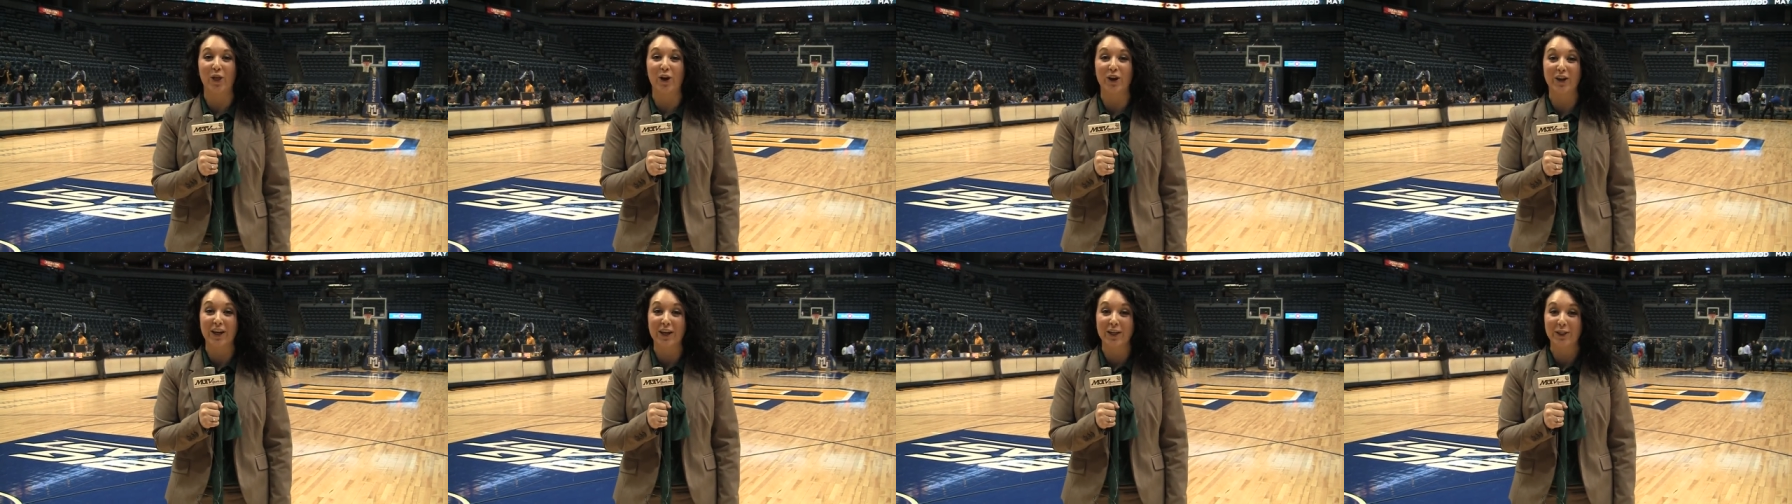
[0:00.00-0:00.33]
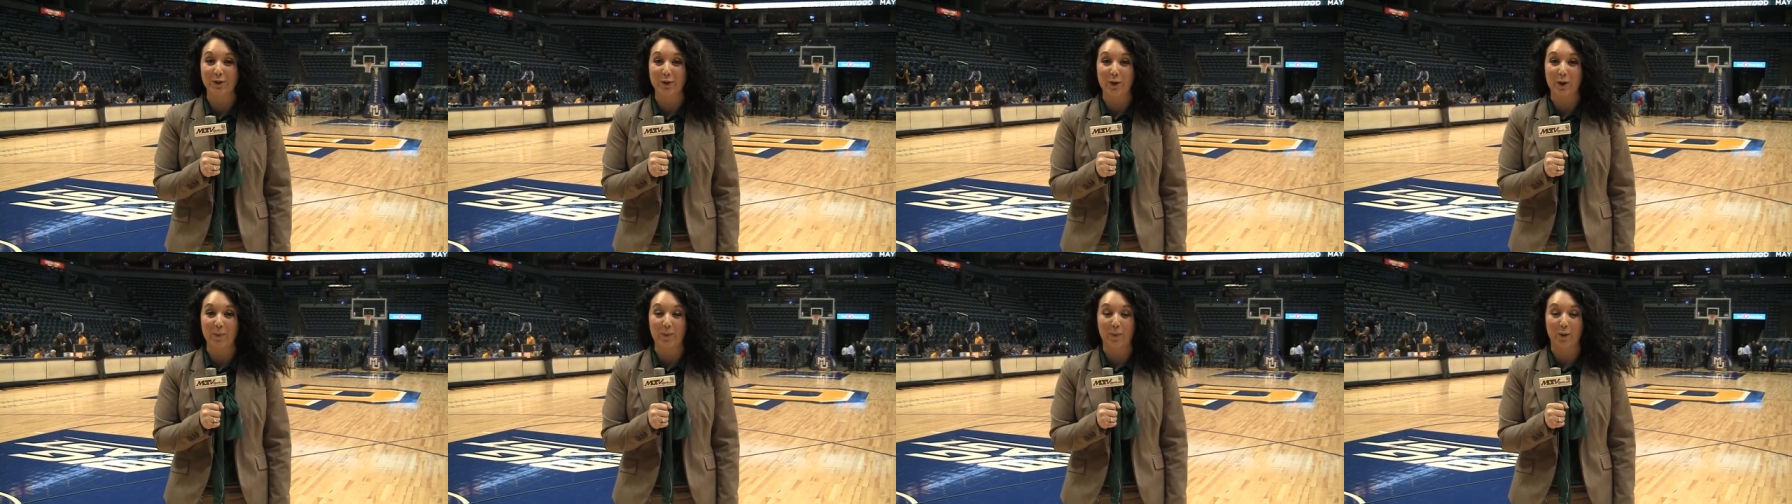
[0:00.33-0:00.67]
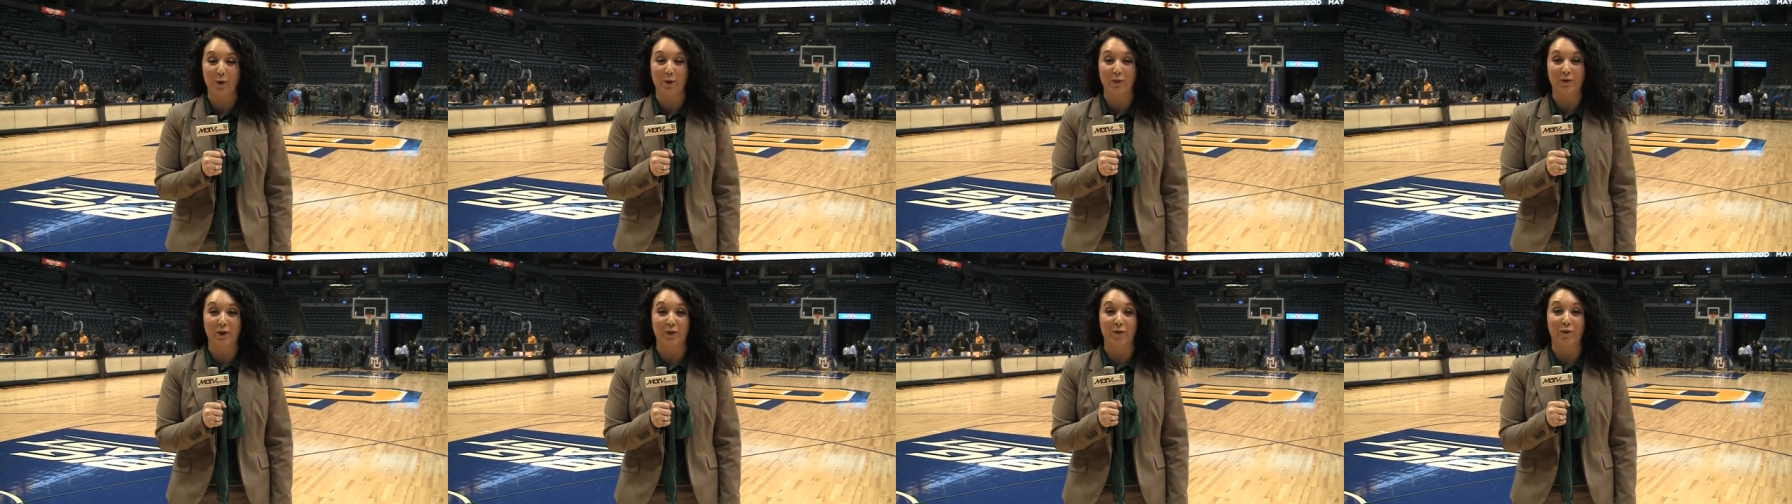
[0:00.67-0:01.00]
looking to
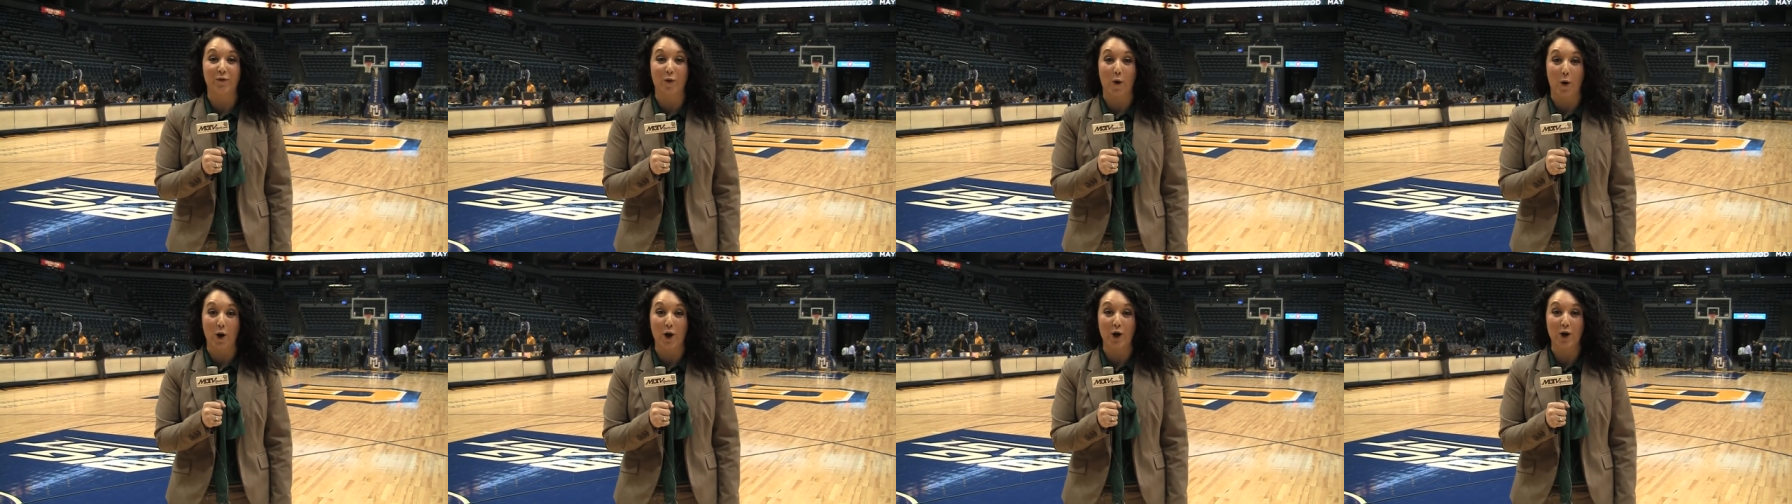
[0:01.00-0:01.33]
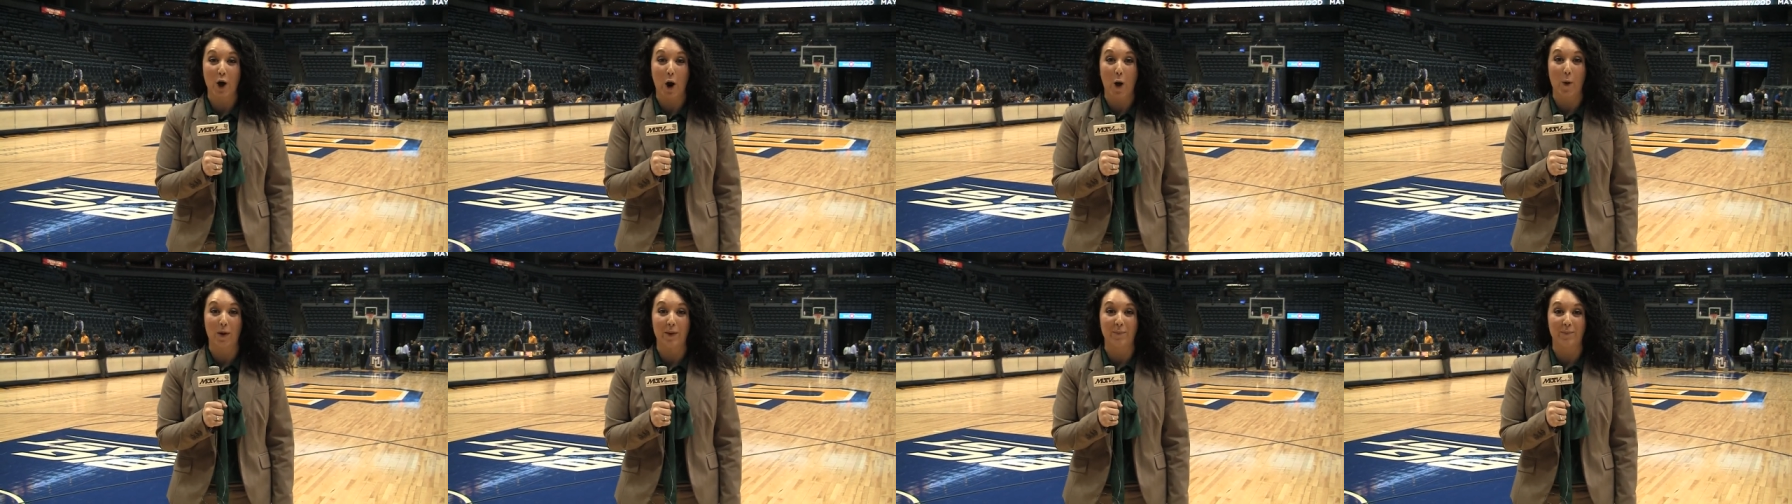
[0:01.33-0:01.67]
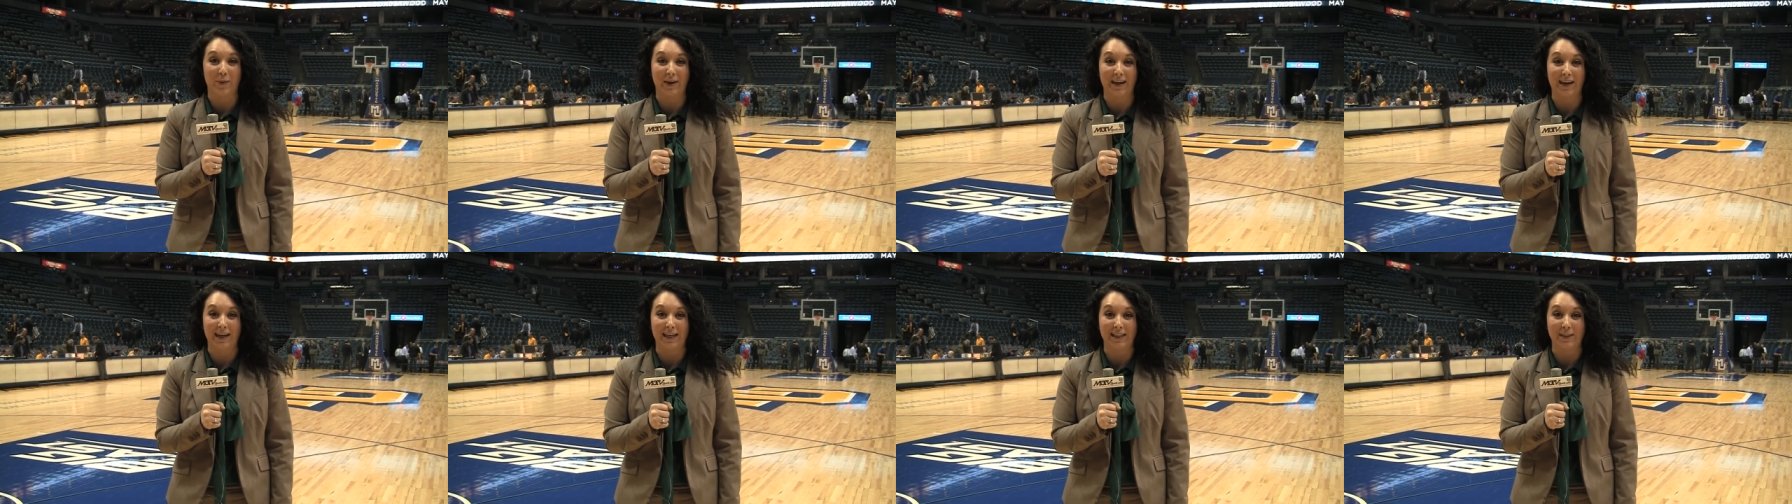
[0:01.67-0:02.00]
improve to four and oh in
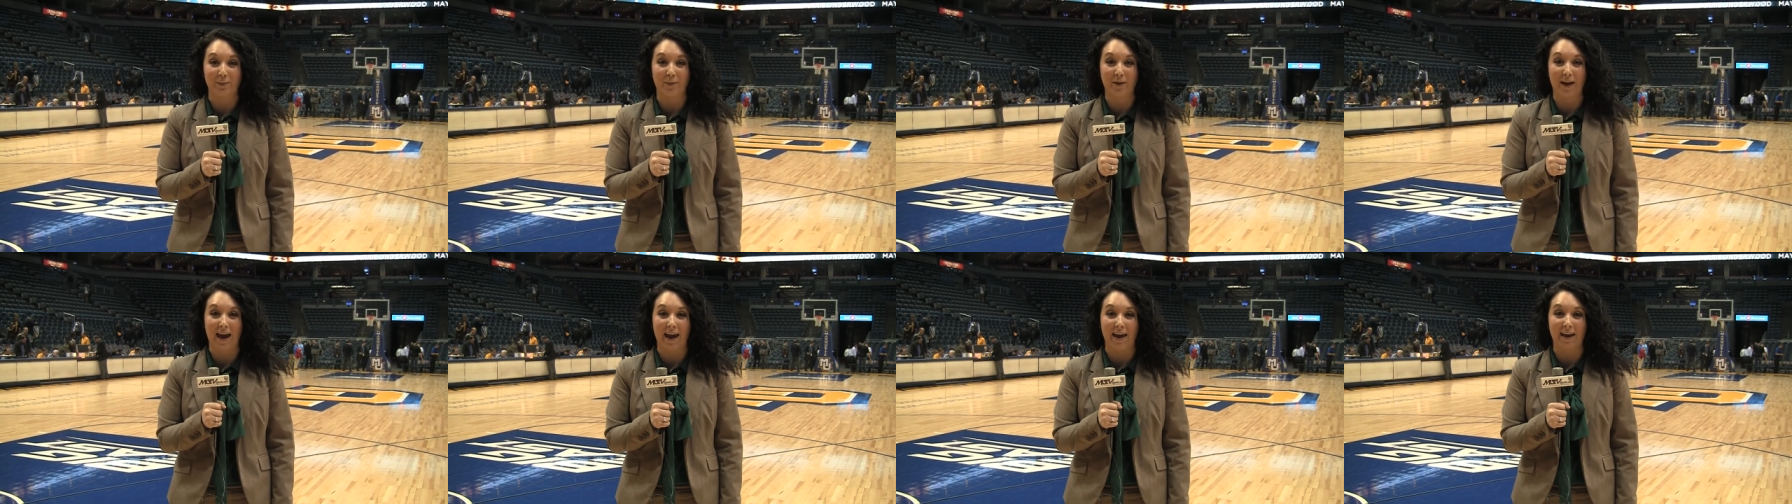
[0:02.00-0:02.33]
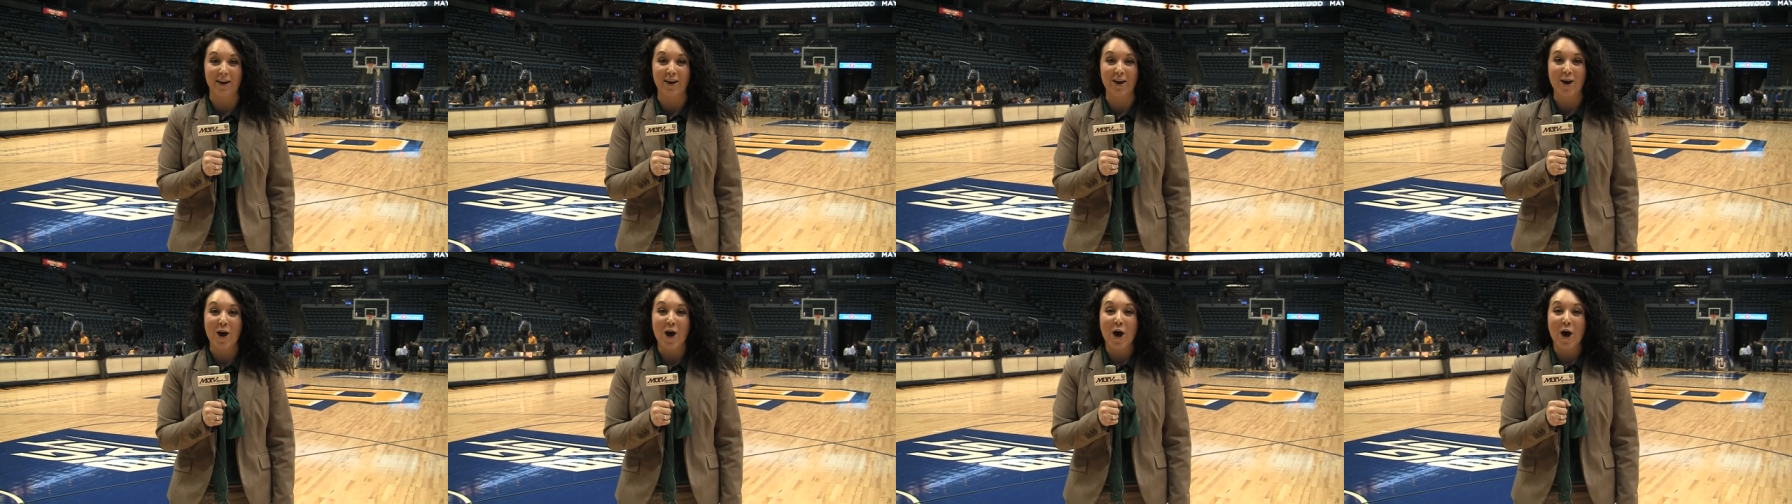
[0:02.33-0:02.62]
Big East play.